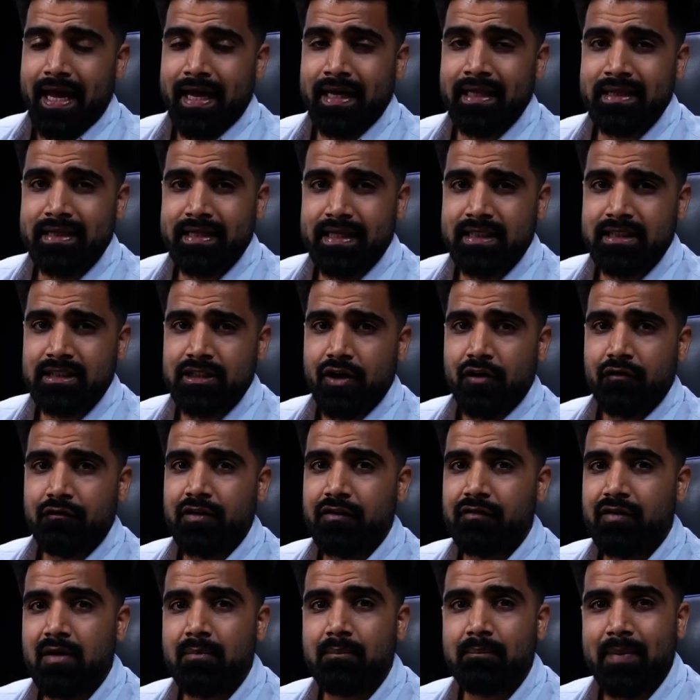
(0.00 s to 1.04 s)
In this, we
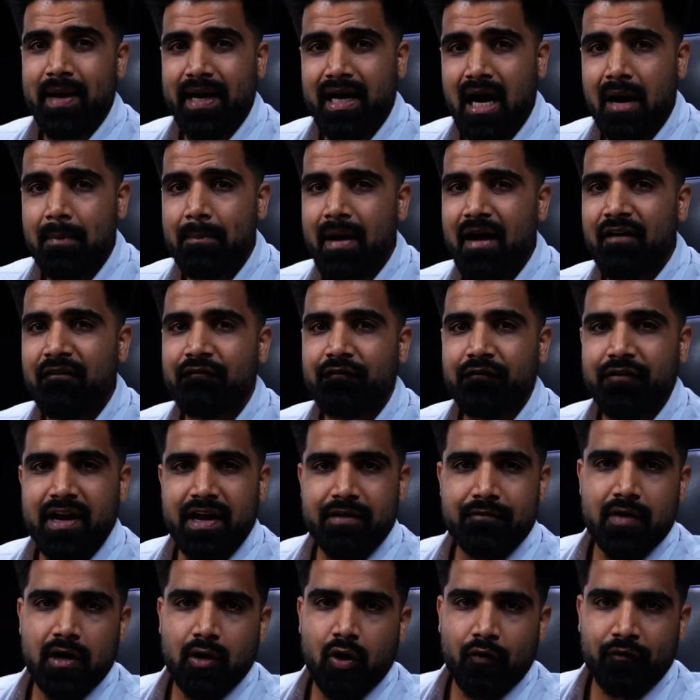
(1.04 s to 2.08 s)
will pick up a
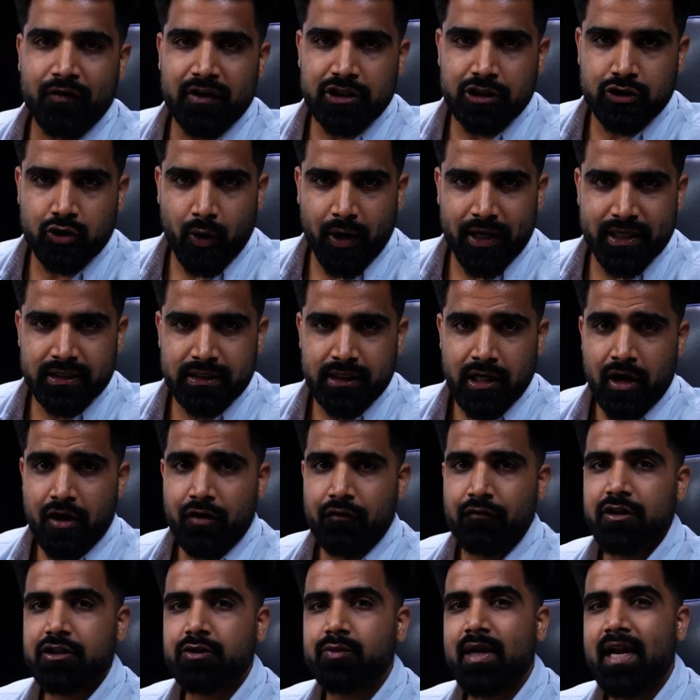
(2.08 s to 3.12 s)
framework of our choice,
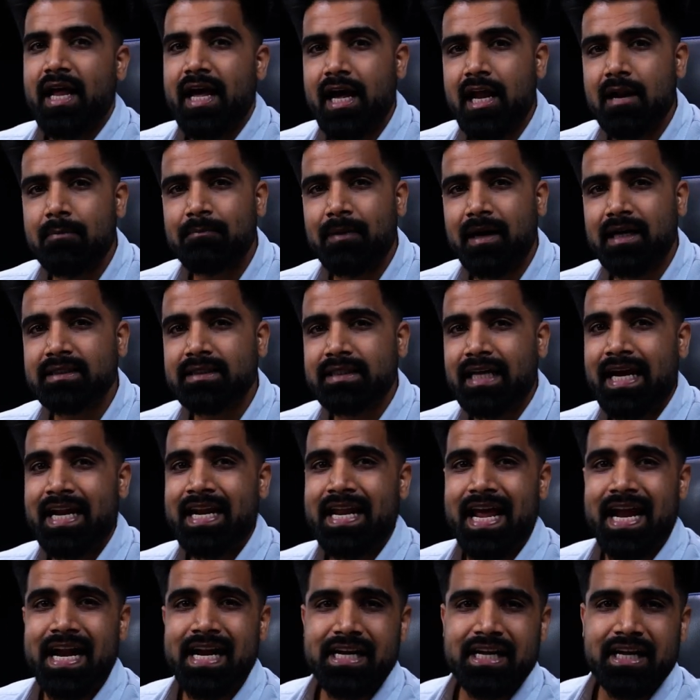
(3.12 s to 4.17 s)
which will help us in
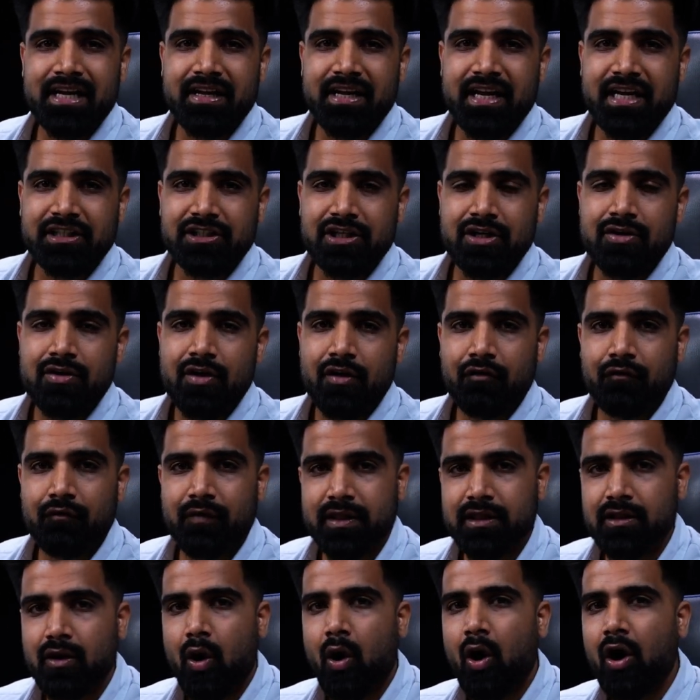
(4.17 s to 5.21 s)
integration
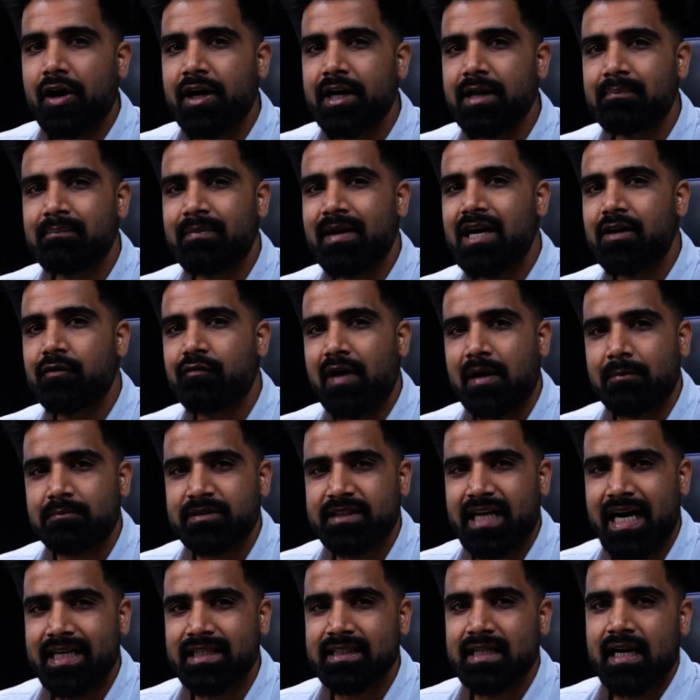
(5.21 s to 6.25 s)
with already built
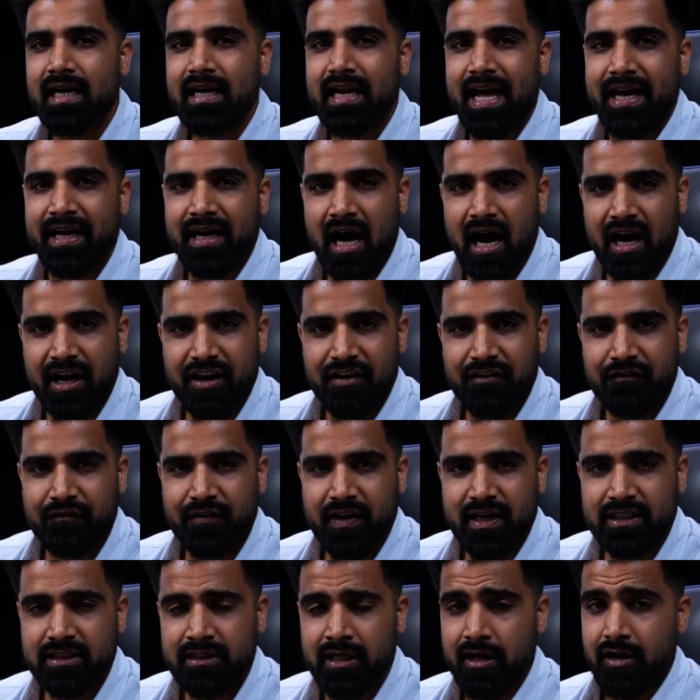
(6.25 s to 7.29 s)
websites like Hugging
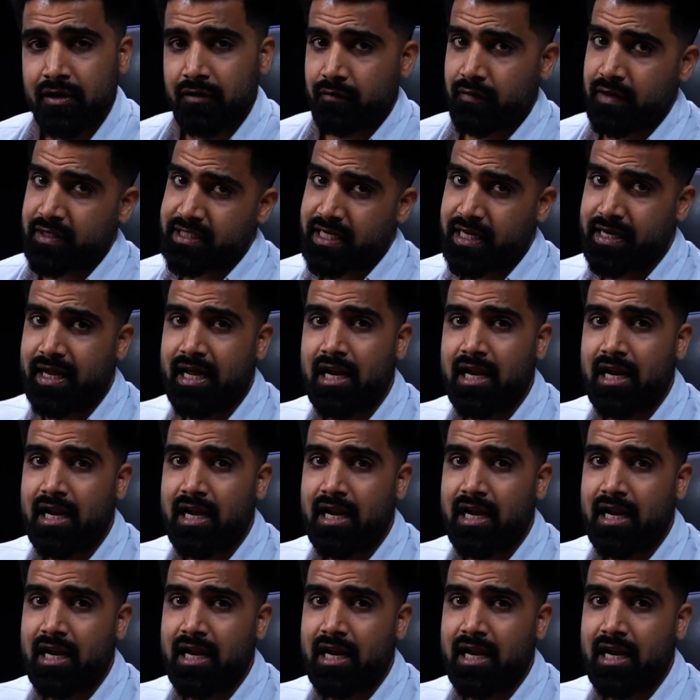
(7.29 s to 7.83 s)
Face, which can